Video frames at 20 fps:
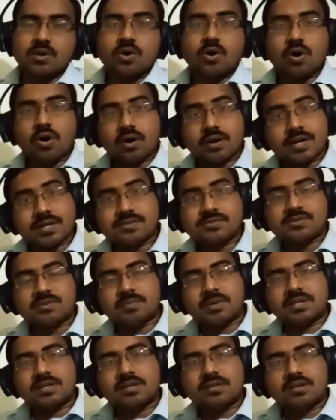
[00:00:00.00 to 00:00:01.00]
or
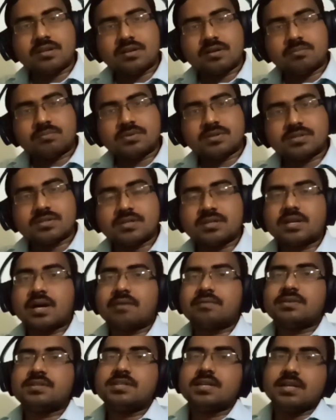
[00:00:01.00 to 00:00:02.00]
estimating the numbers in
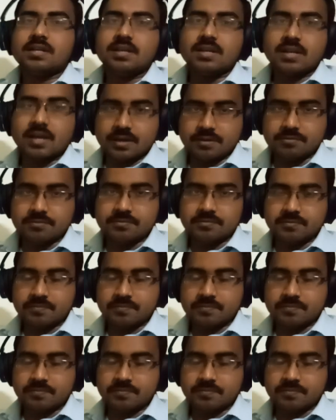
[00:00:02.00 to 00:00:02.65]
our daily life.